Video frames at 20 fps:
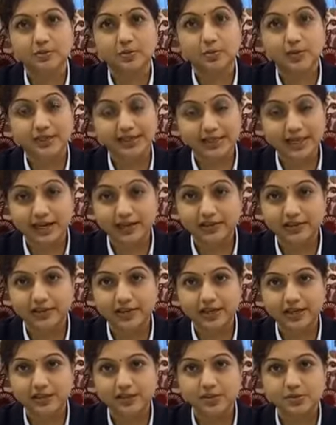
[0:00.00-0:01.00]
with
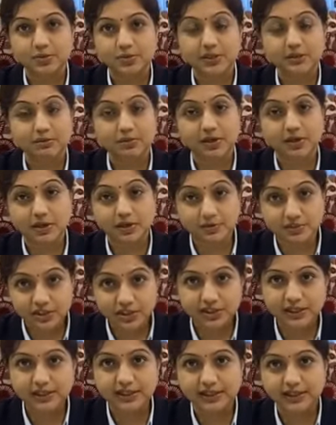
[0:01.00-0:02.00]
cataracts, with blurred
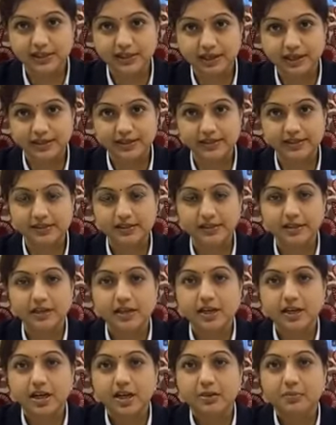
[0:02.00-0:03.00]
vision in their eyes,
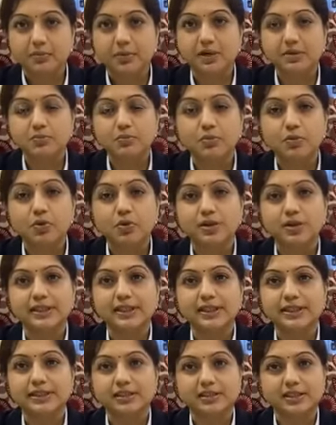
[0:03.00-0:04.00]
but more
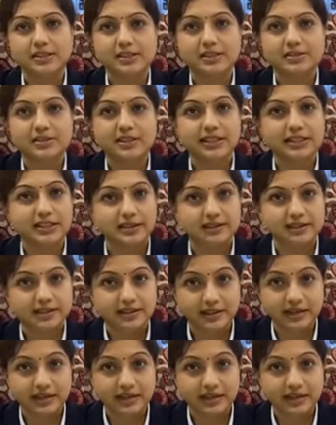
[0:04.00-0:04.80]
than just treating their